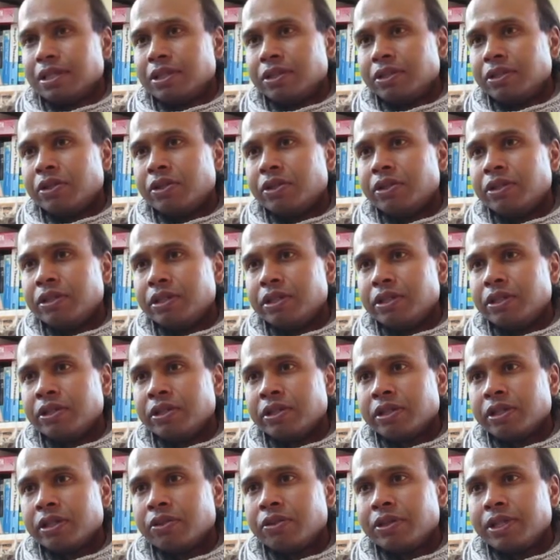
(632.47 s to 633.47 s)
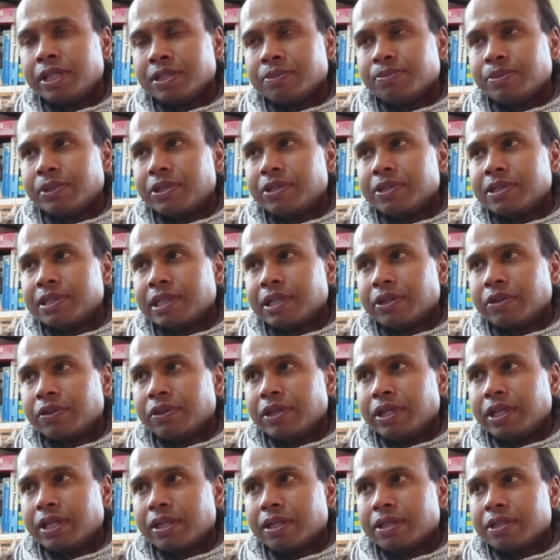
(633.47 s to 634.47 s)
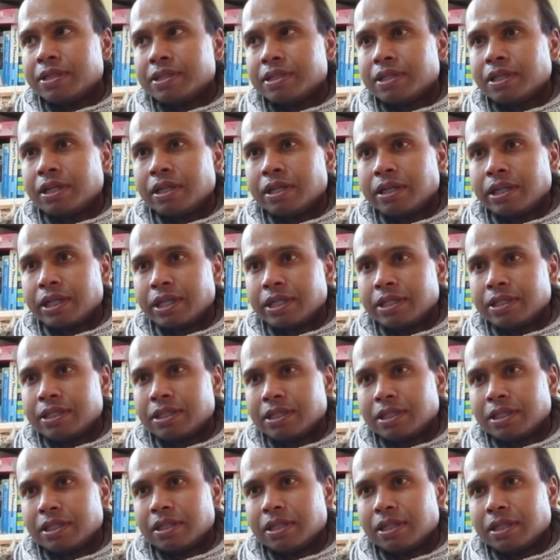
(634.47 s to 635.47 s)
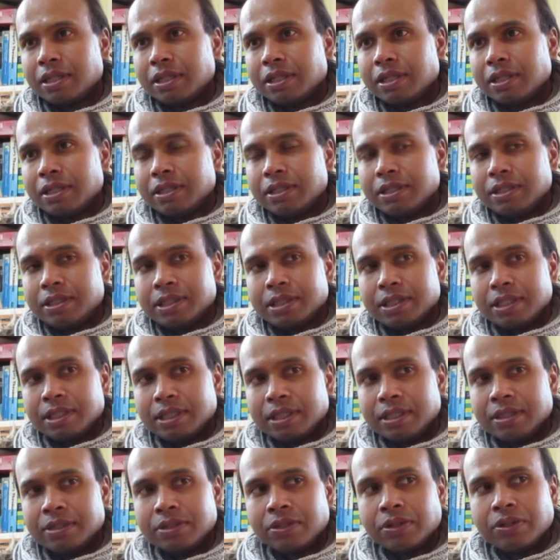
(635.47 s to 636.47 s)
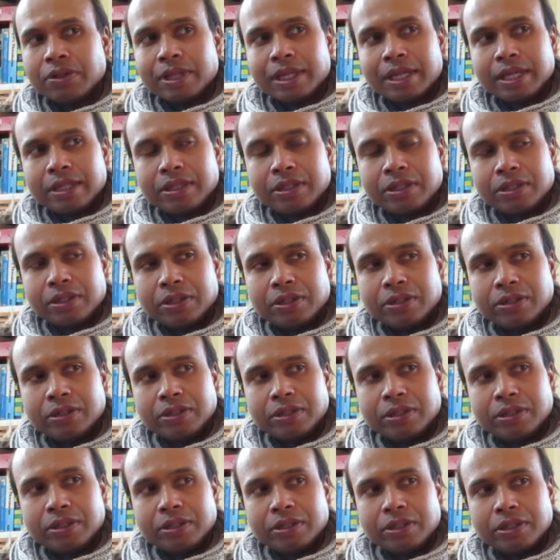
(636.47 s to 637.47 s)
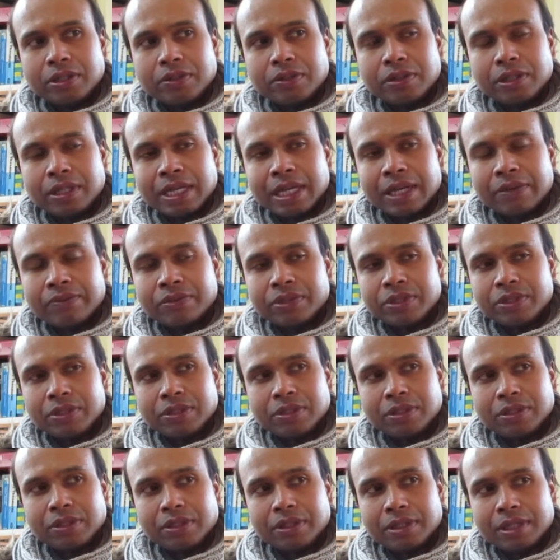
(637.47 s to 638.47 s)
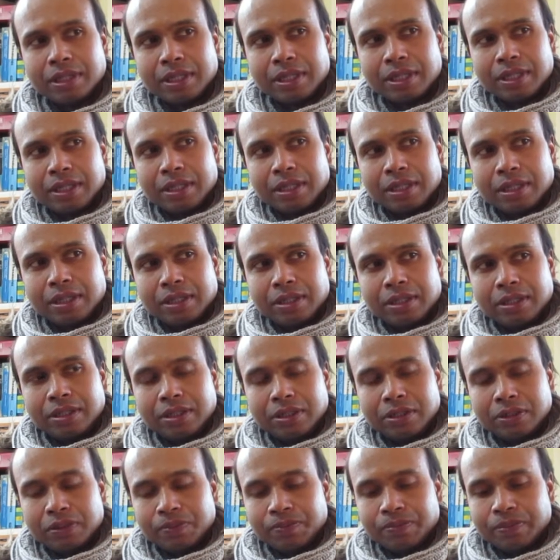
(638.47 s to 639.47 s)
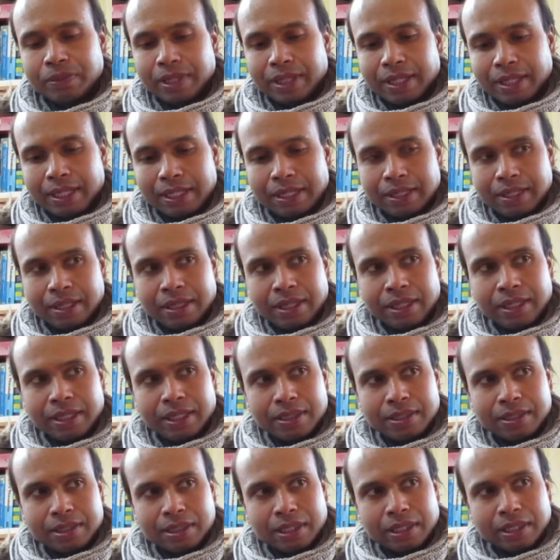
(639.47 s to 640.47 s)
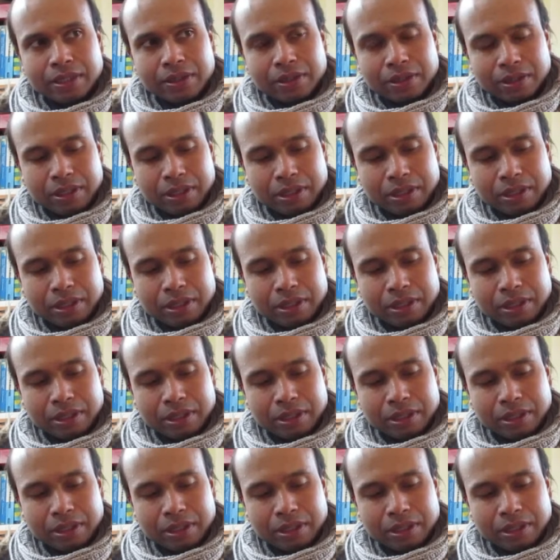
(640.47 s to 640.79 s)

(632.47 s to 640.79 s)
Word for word: You, only, you can only experience that on the other side, you see. It's not that, you know, you, you don't have to, you know, and the thing is like,